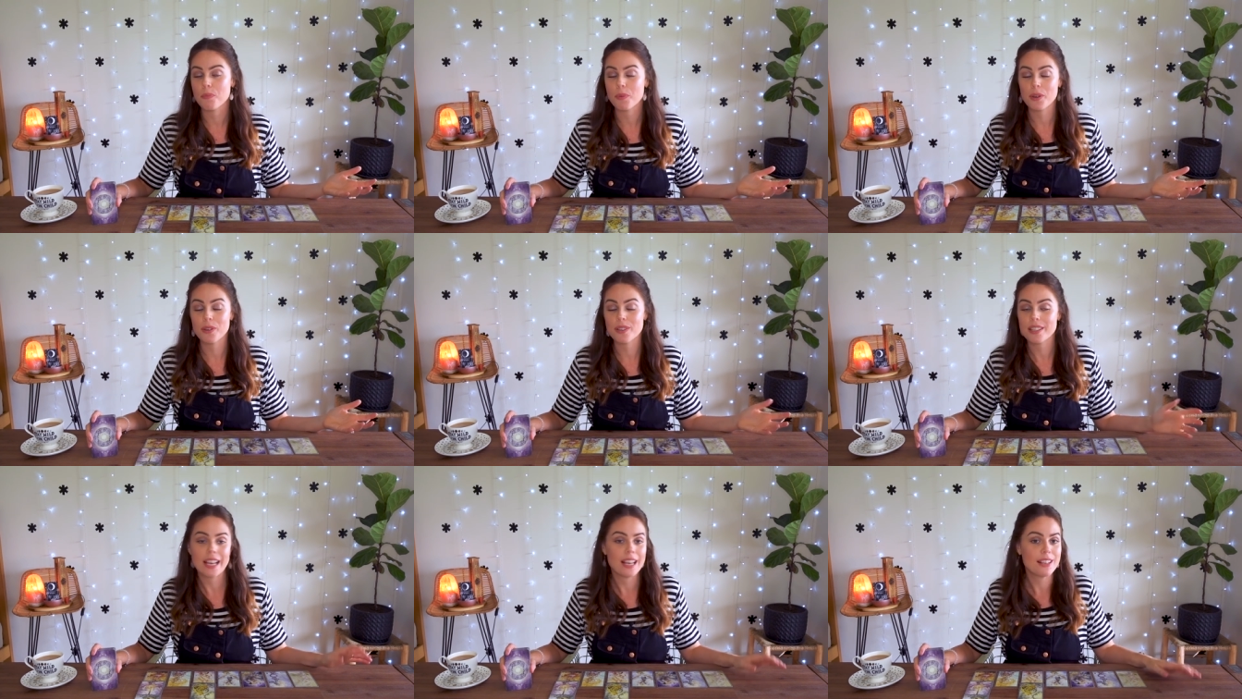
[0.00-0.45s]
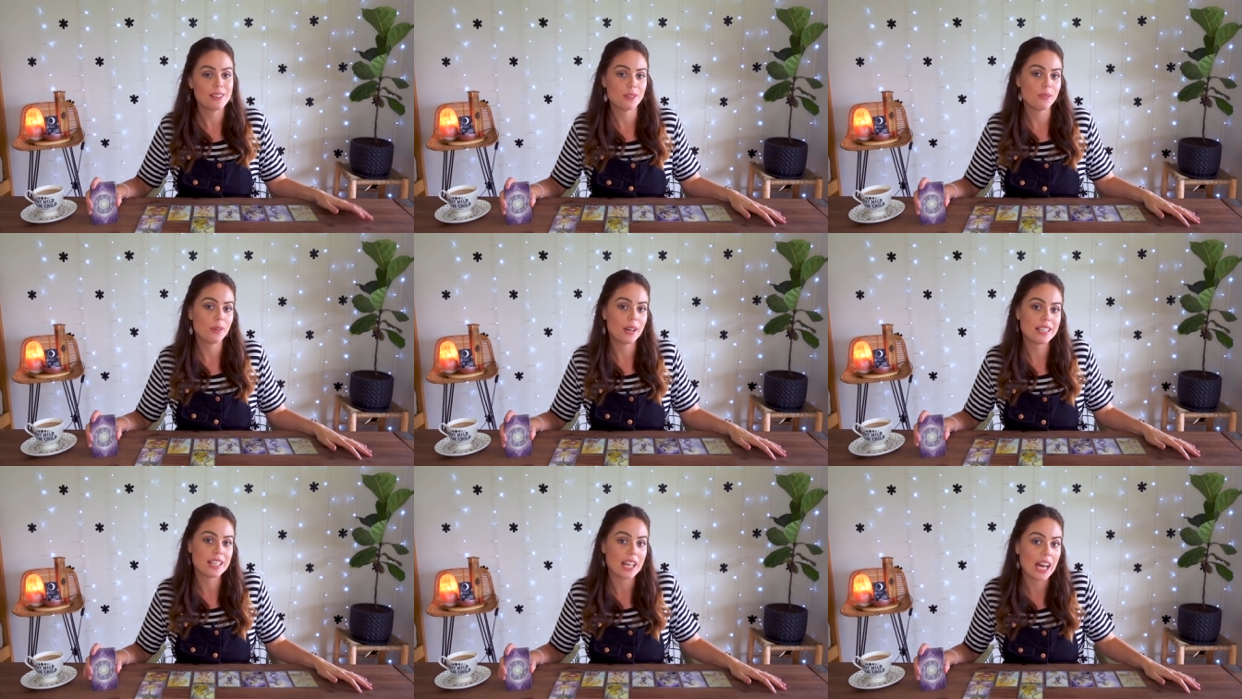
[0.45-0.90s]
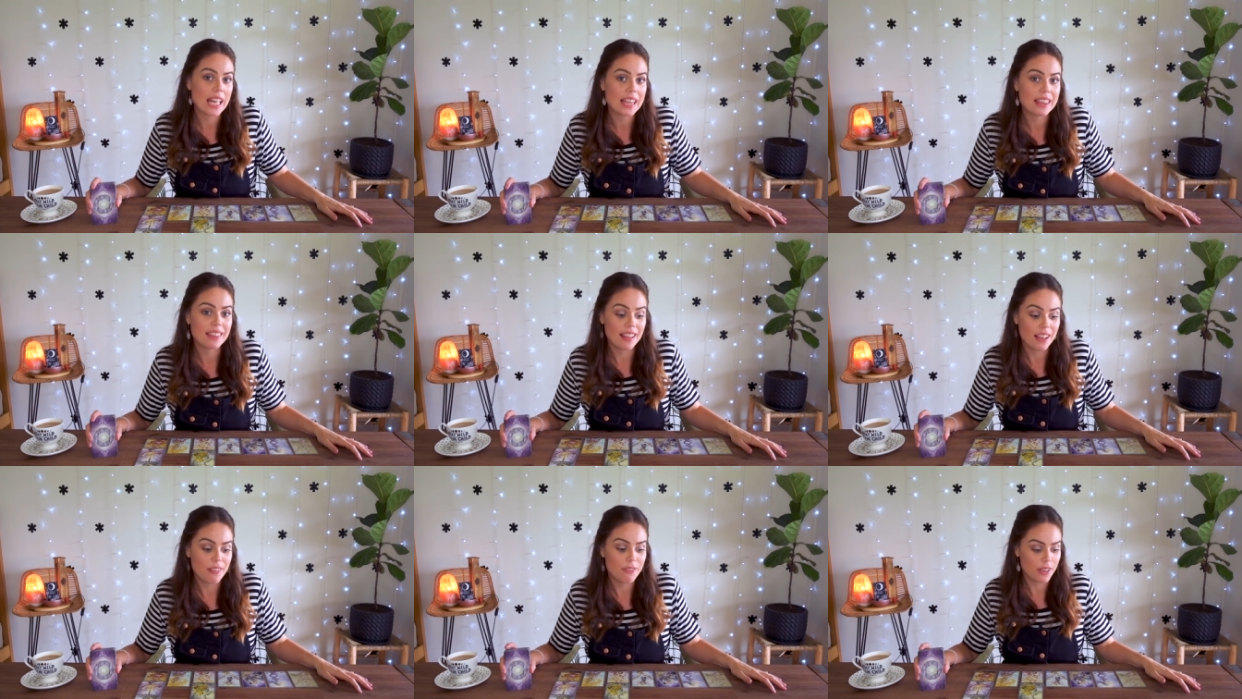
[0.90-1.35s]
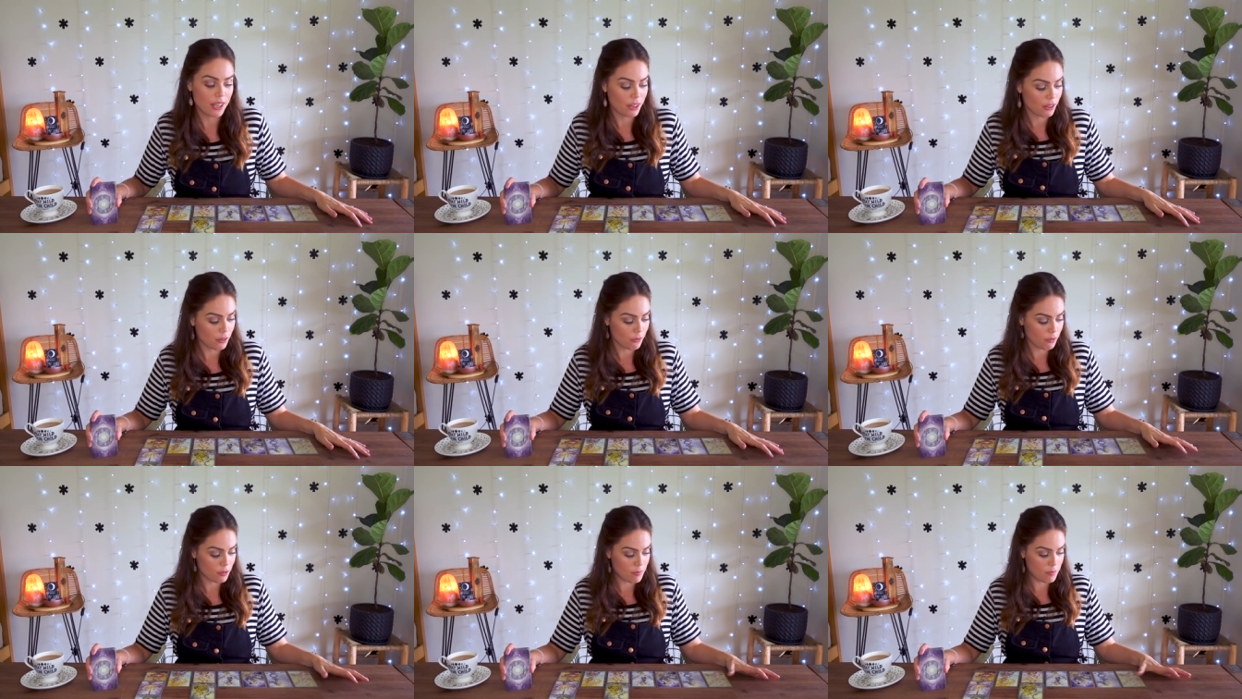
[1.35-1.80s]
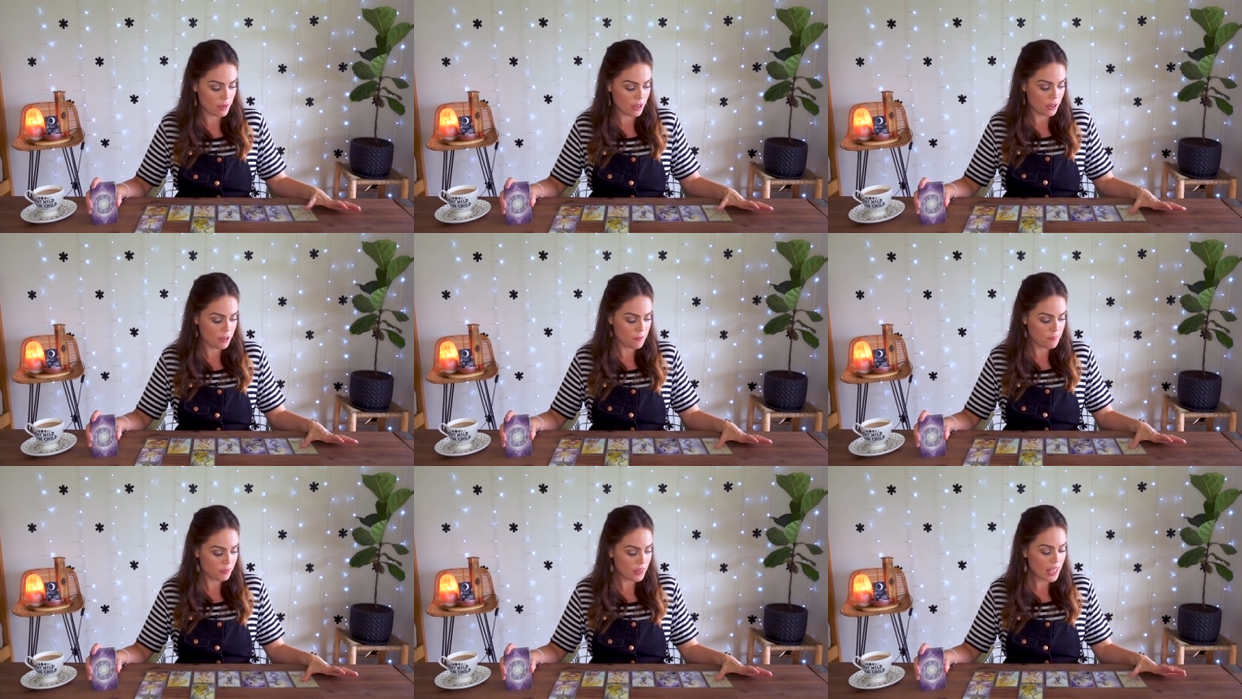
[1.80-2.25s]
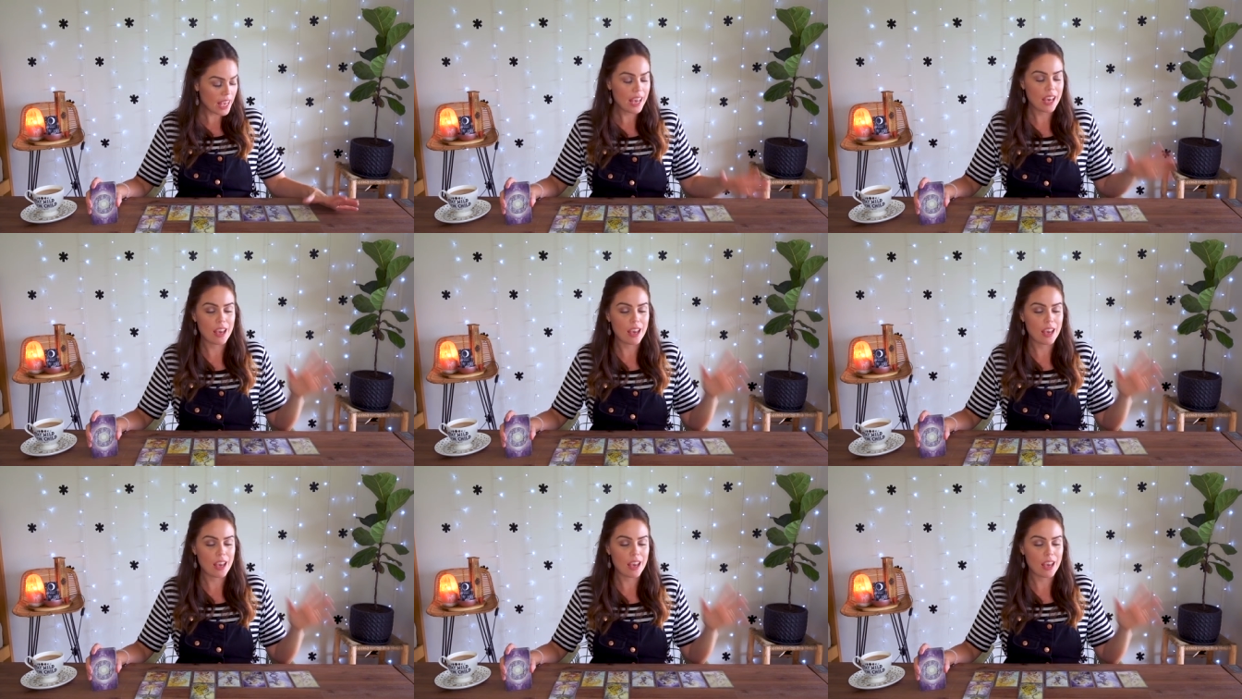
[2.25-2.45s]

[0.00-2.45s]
because as always, I love hearing from you.